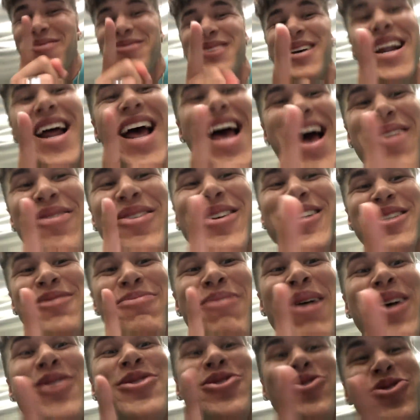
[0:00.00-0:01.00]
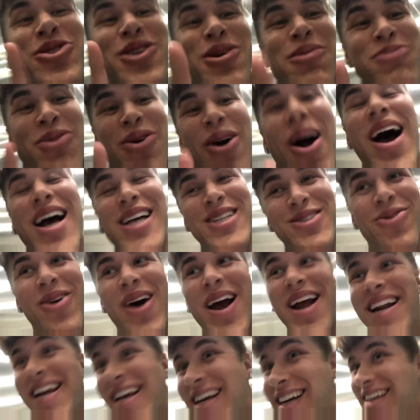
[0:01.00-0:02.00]
I'm gonna have a special surprise
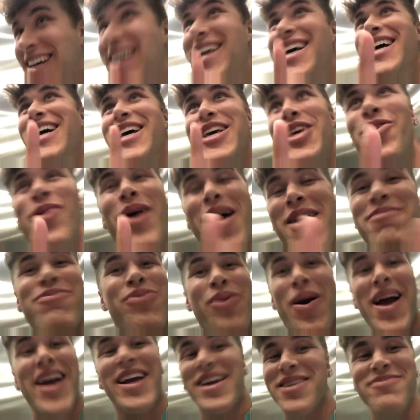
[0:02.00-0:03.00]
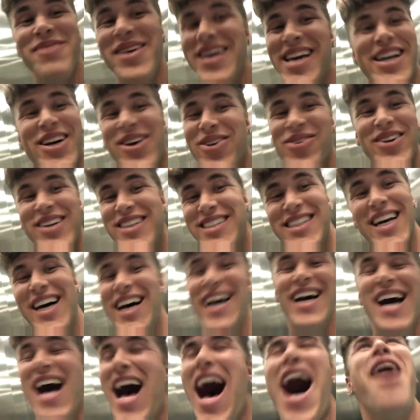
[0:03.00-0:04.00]
waiting. You ain't pranking me,
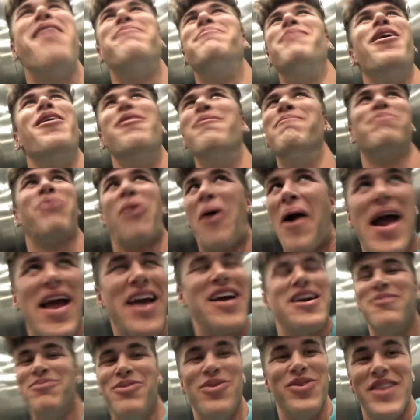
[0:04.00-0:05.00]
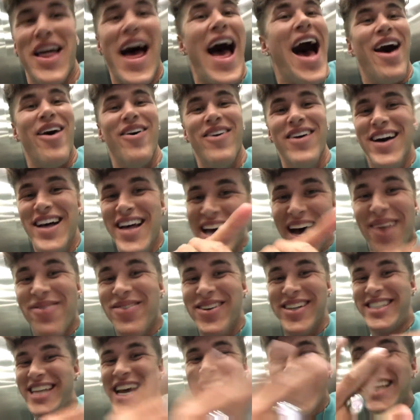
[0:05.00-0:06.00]
Karissa. I'm unprankable now. I'm
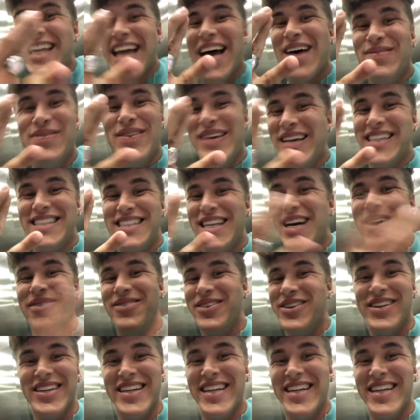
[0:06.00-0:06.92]
gonna take that big W